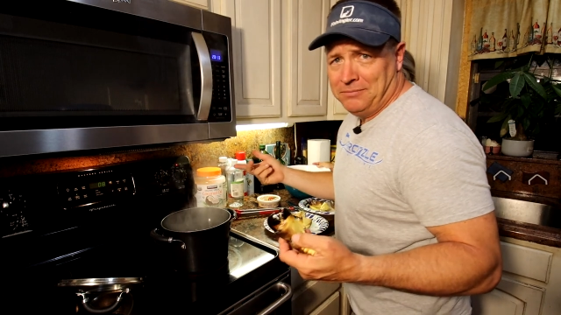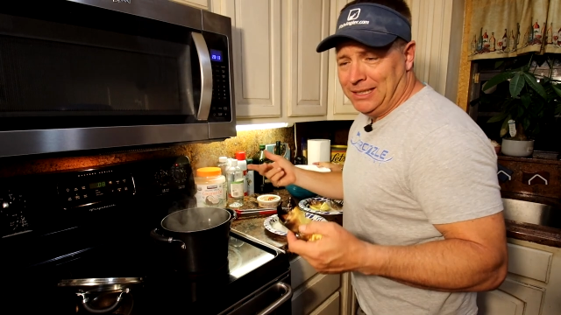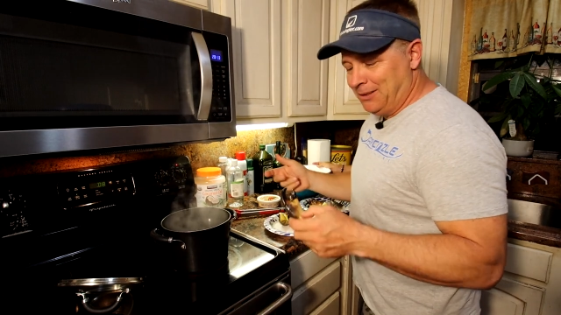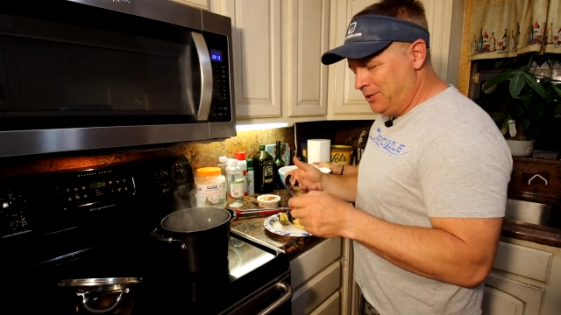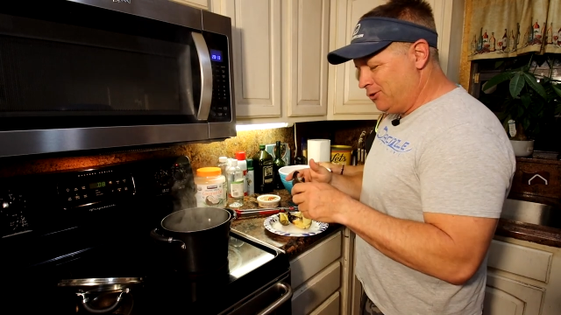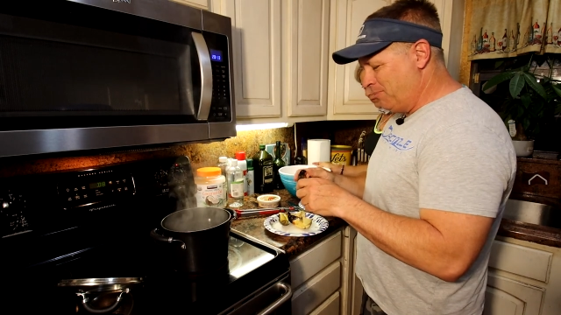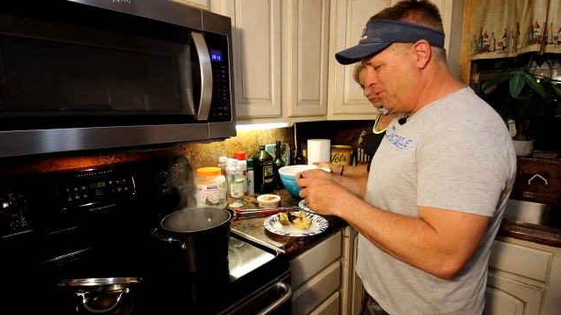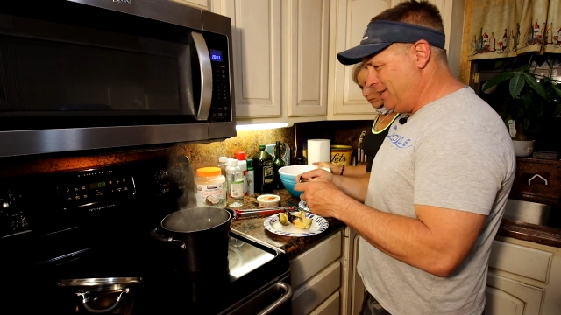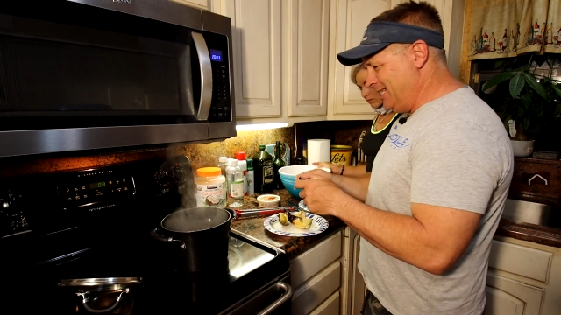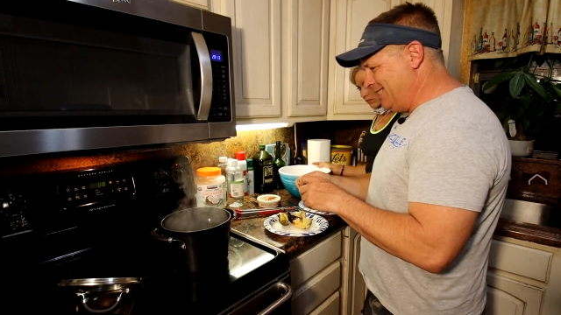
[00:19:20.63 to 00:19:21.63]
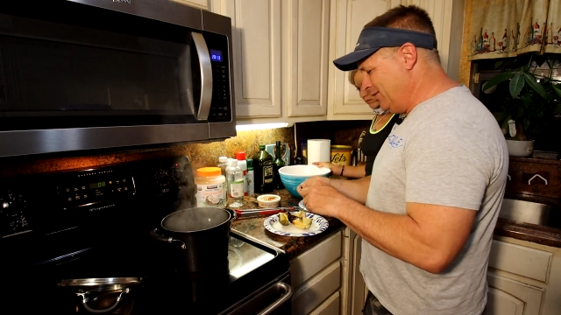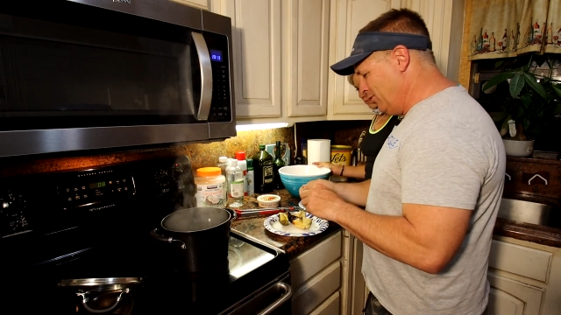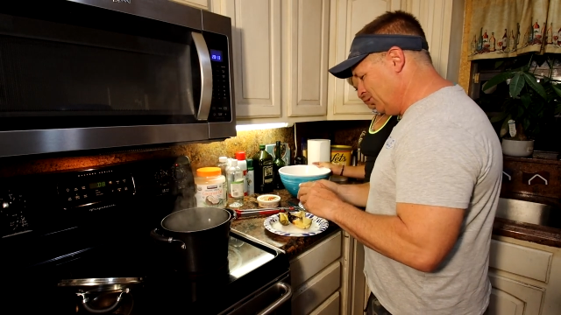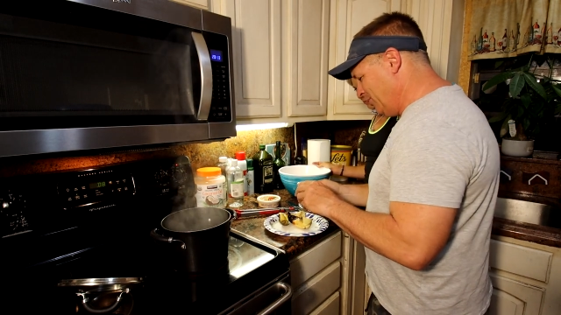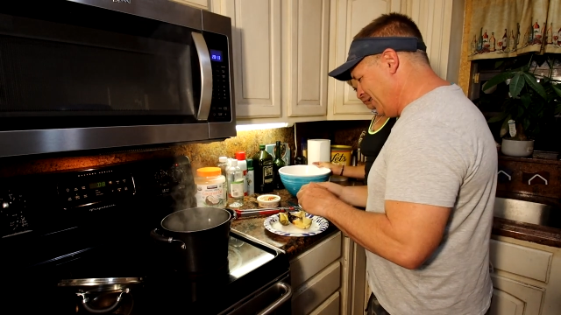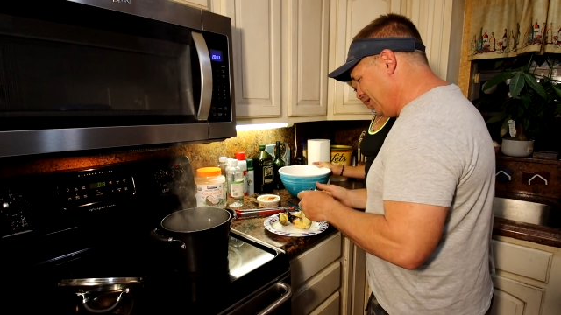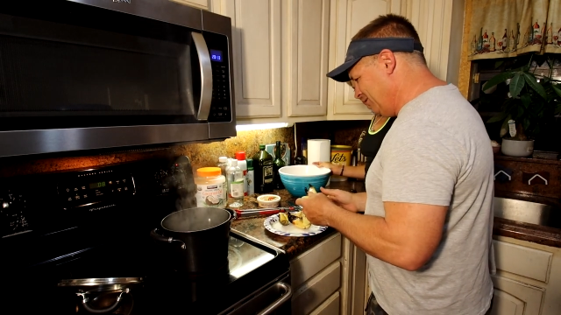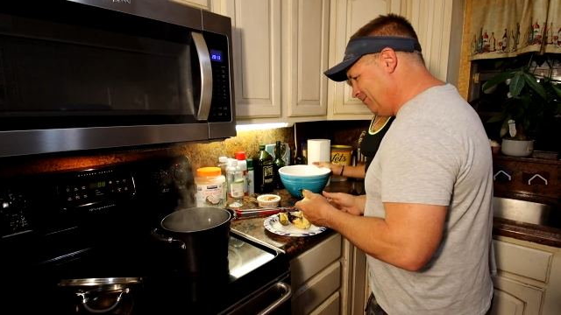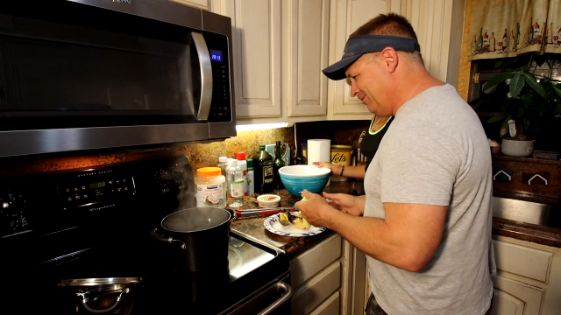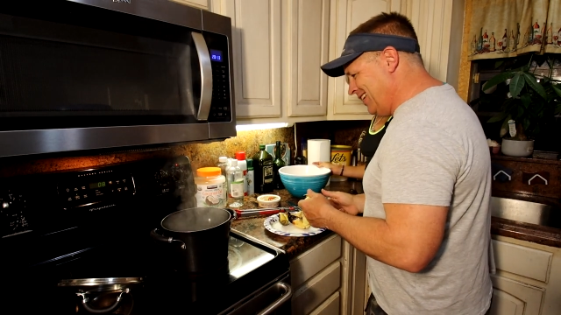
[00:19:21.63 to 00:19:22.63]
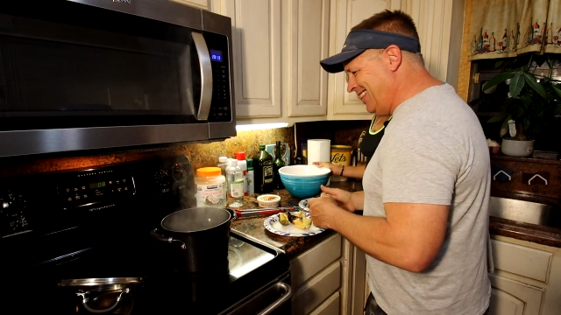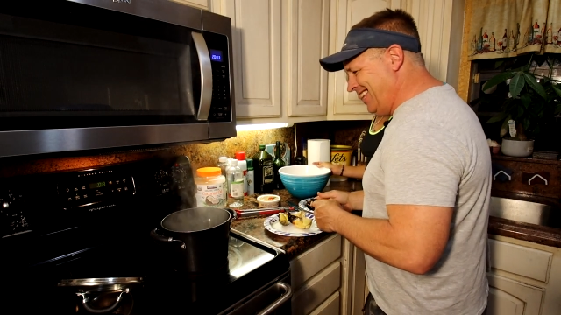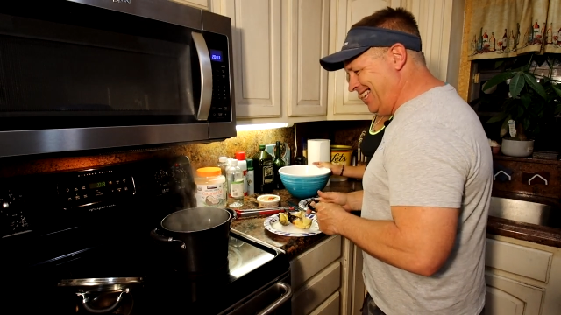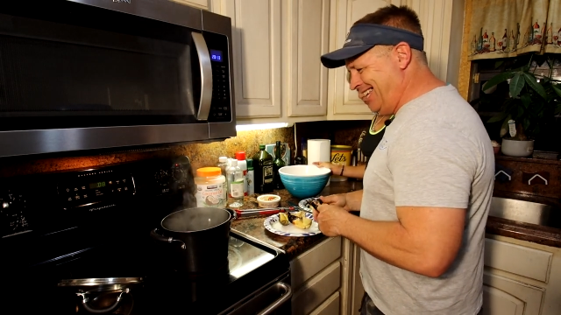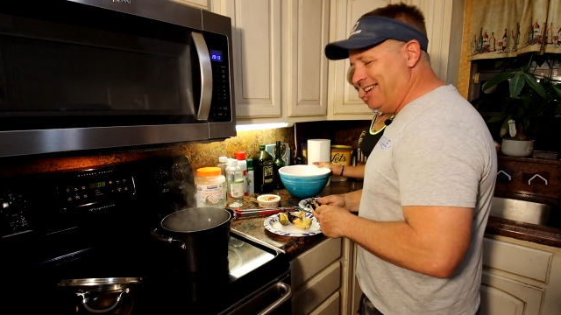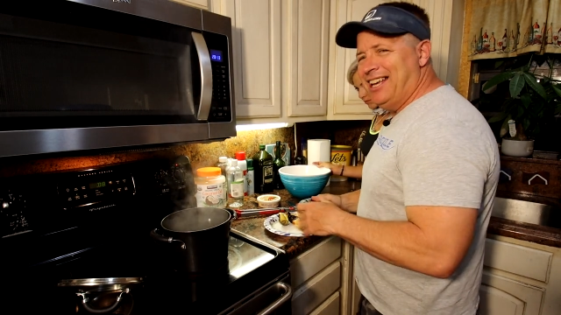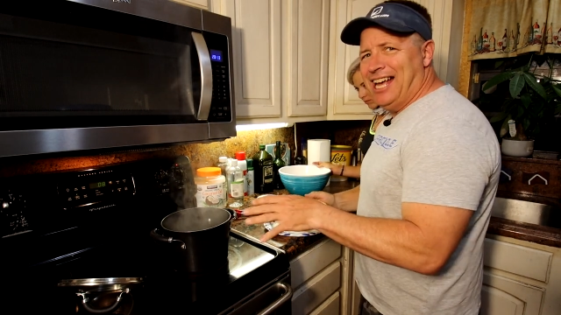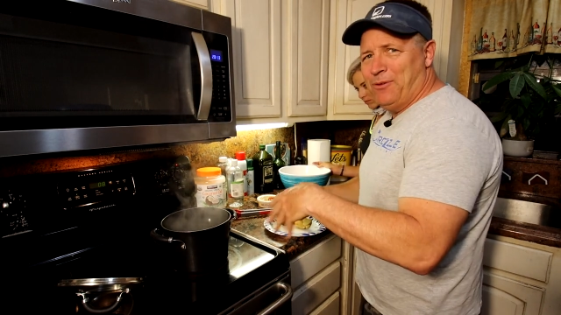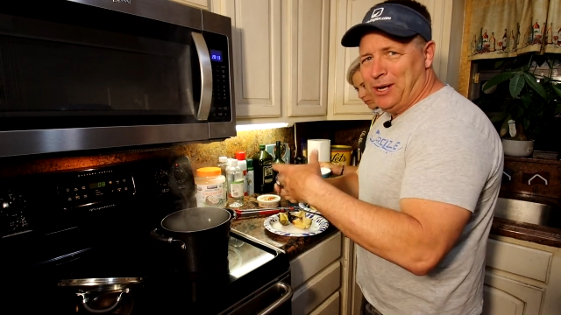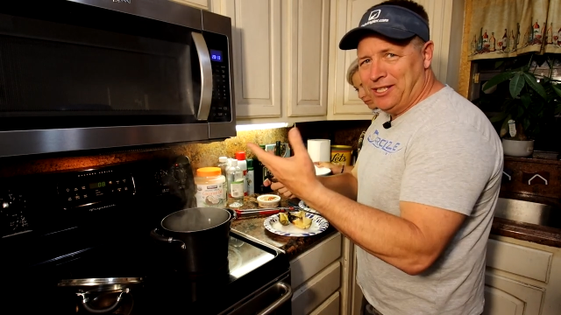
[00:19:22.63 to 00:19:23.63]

And then we just start putting these in along the way. As